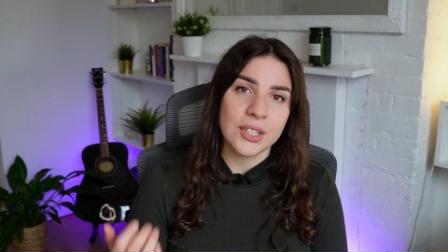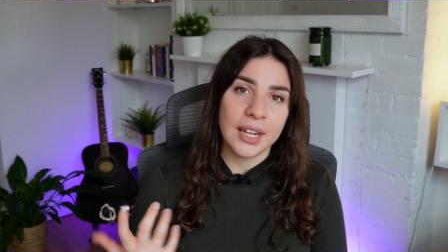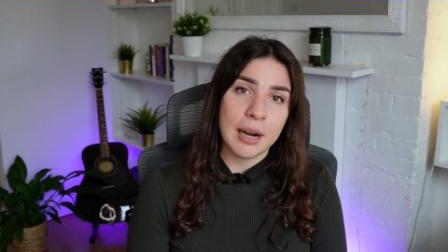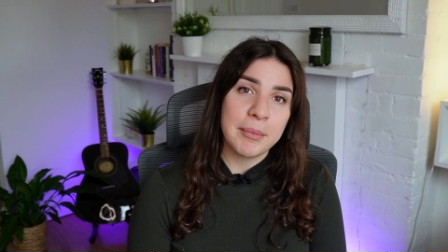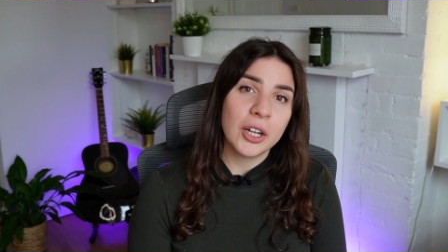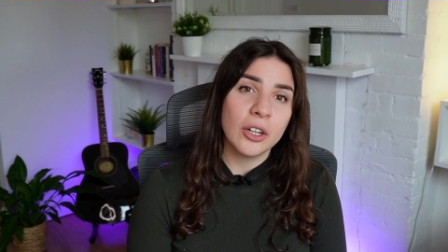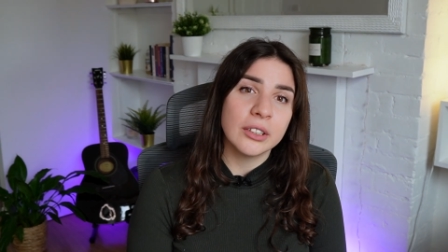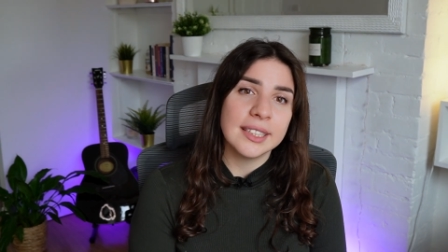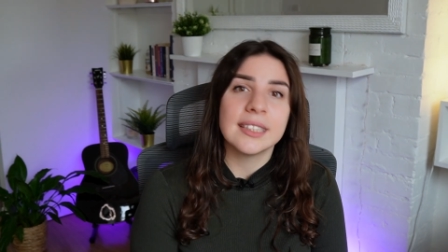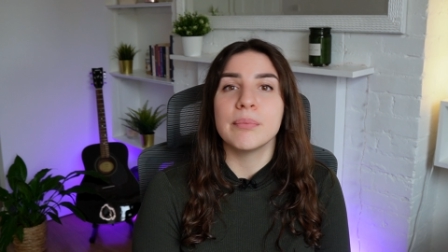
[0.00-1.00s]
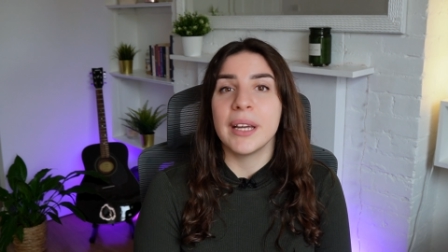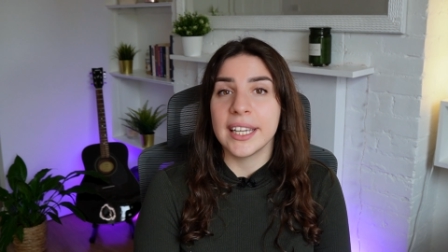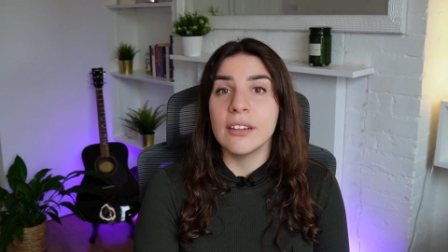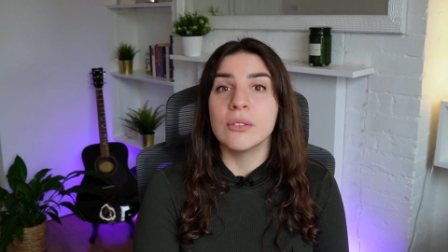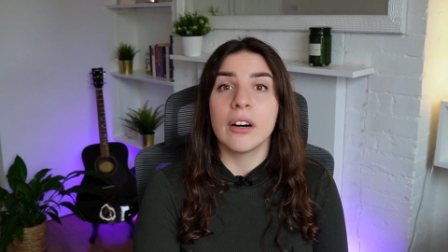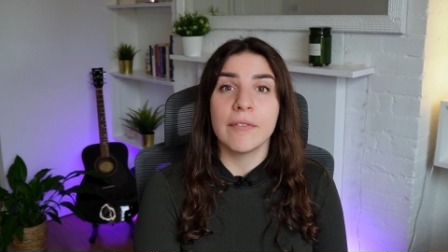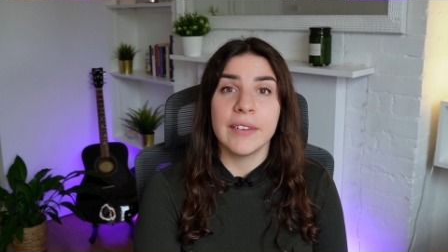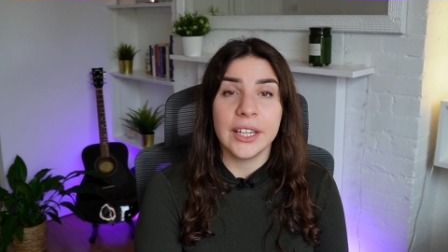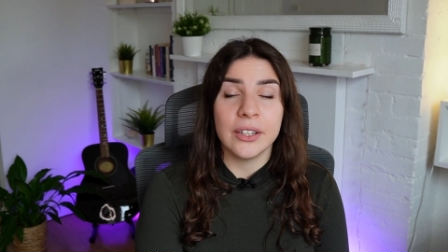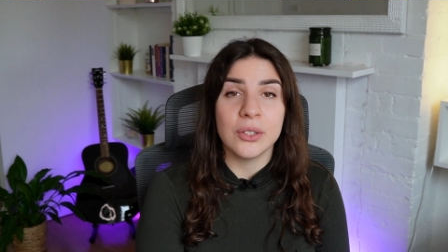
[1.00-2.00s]
So now my goal is making long
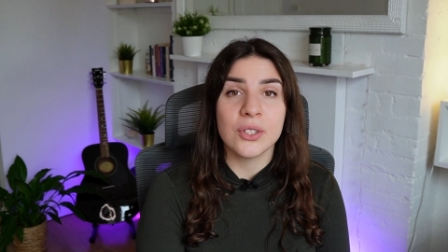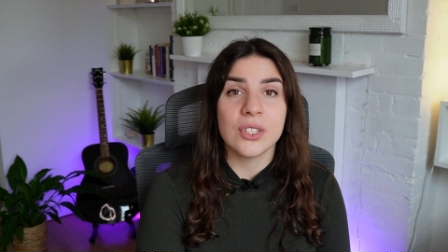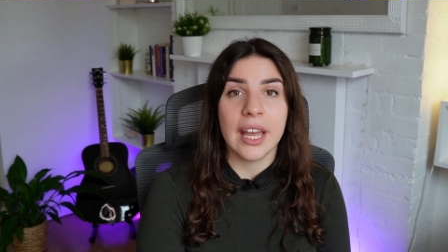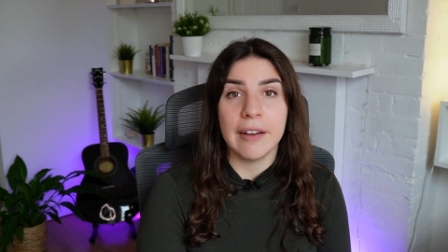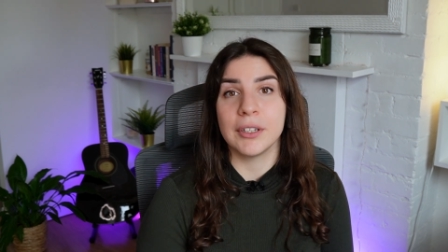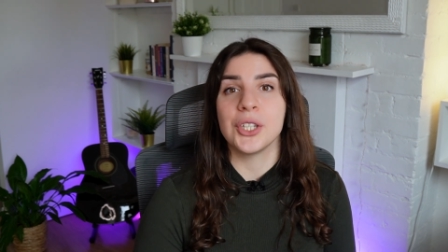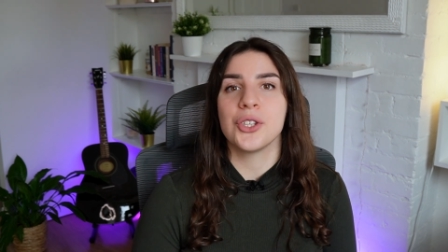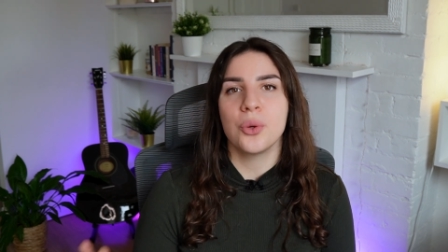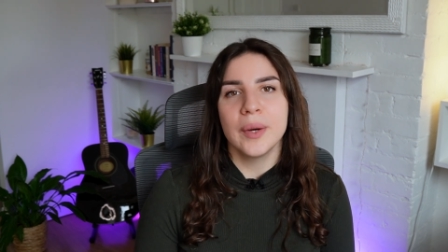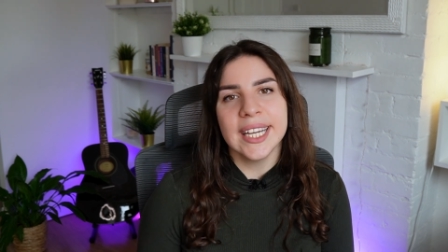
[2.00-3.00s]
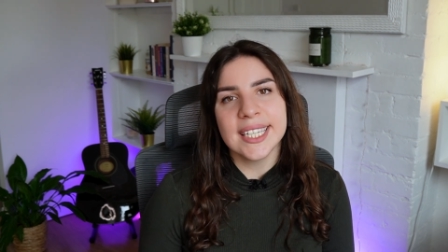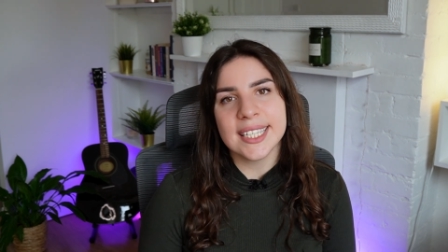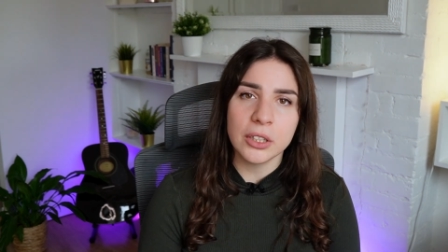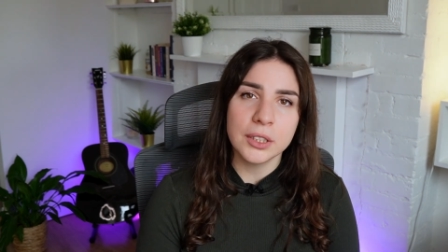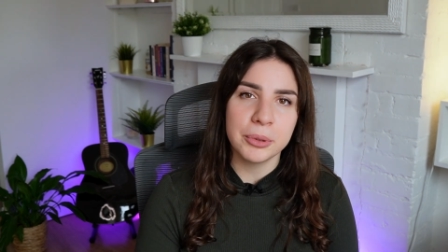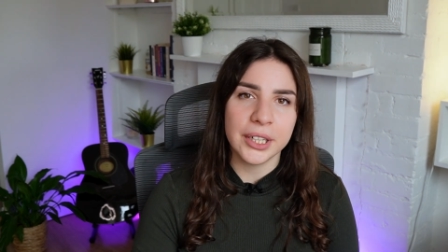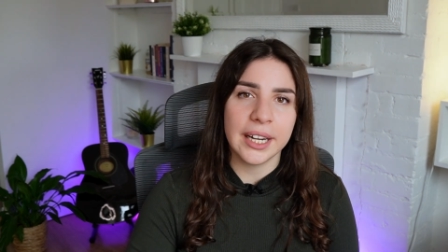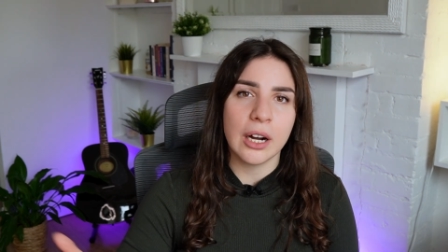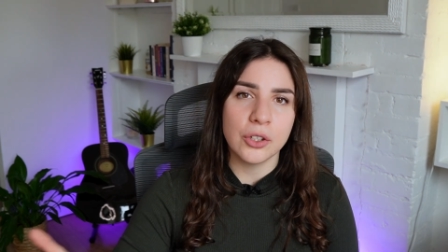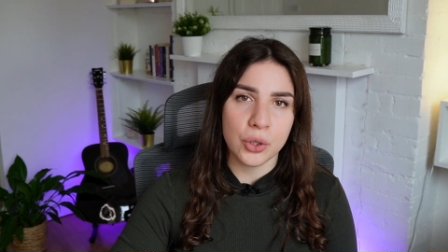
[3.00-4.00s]
videos every two weeks, but also
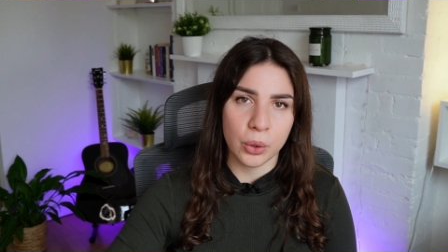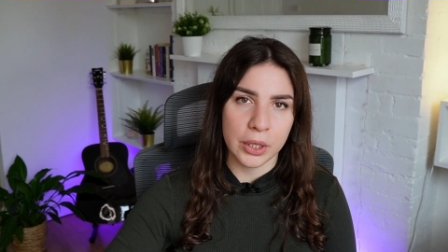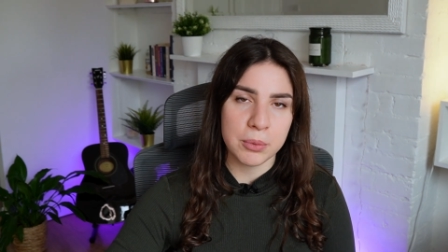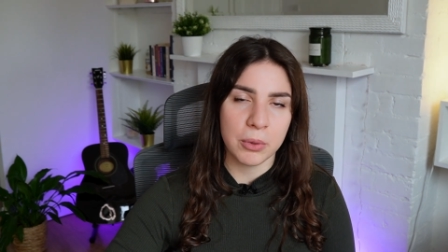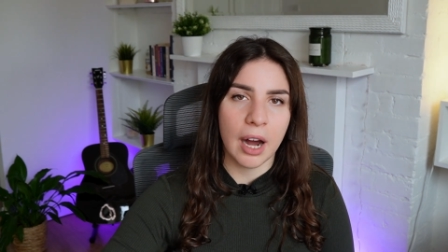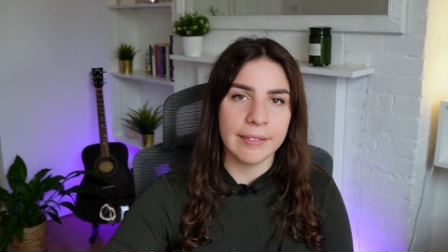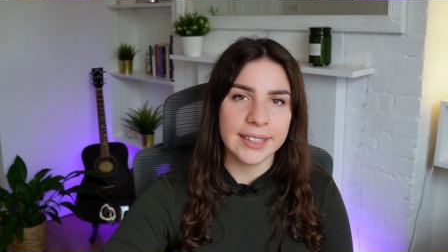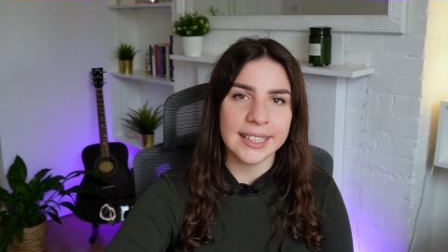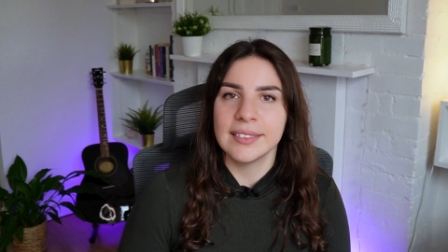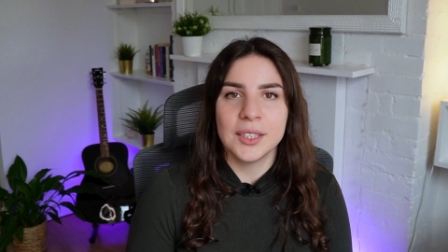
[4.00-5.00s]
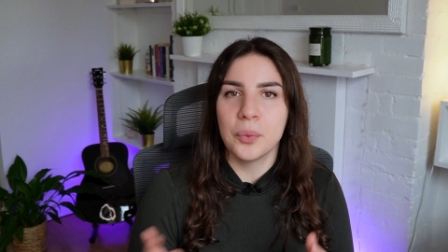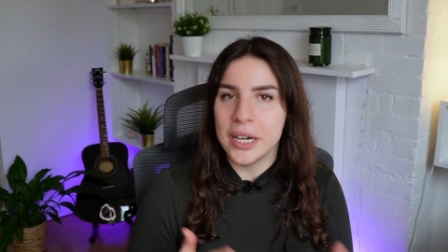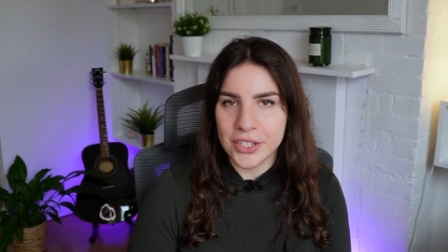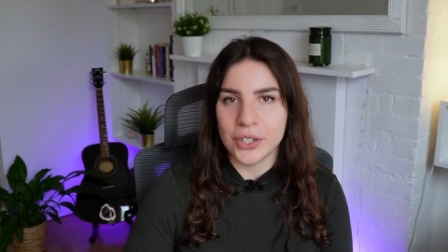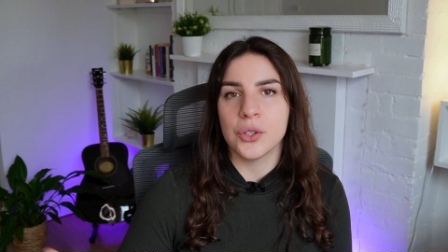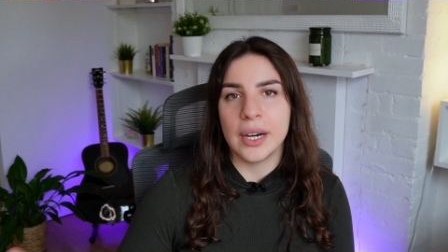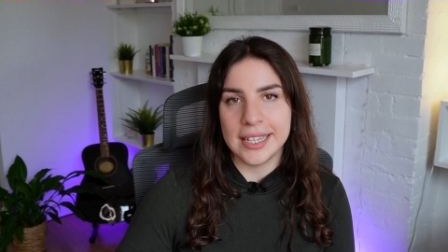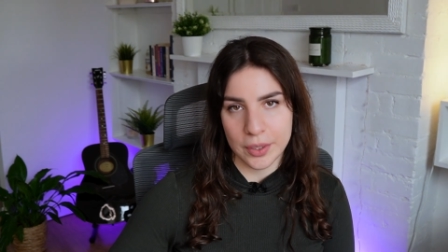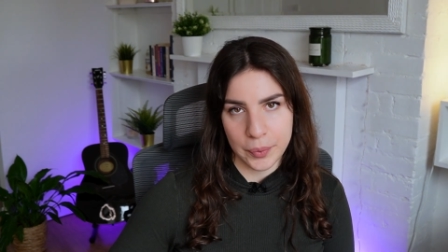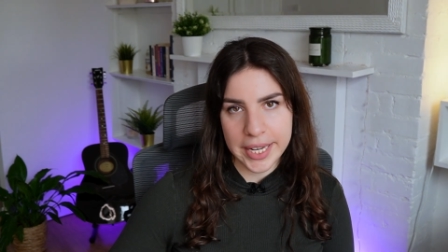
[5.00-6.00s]
putting out shorts more often, at least once or
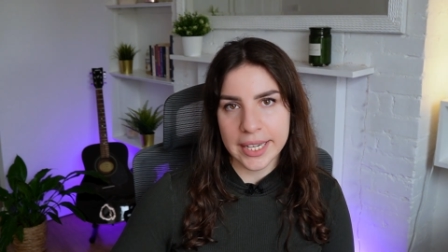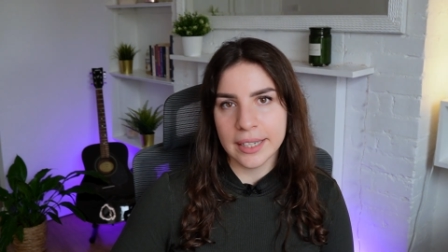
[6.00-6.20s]
twice a week.